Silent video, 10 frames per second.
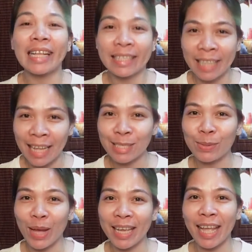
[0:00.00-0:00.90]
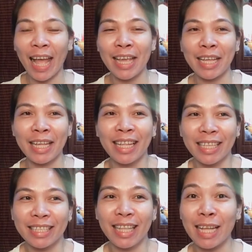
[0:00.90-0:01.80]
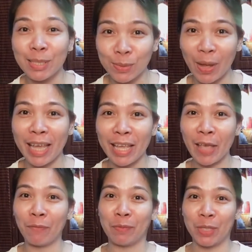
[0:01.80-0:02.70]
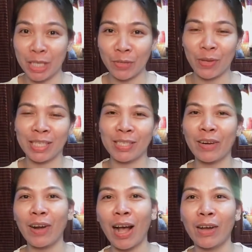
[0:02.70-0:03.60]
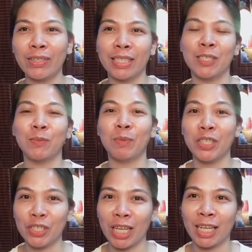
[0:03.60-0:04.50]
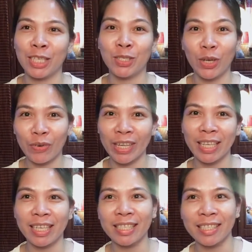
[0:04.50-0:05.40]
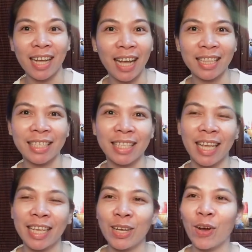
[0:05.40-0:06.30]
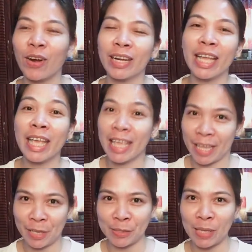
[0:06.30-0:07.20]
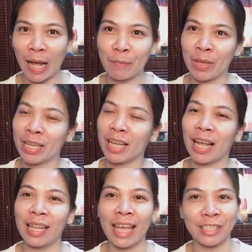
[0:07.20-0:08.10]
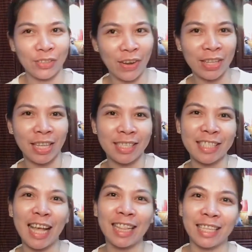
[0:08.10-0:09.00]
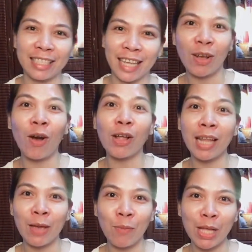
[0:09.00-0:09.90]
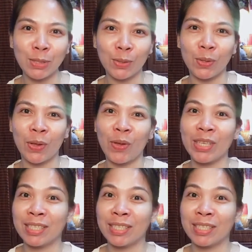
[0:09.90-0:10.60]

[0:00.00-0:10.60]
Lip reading: That's why if Gito is around, especially during his holiday or he's having like 3 days holiday, all I want to do is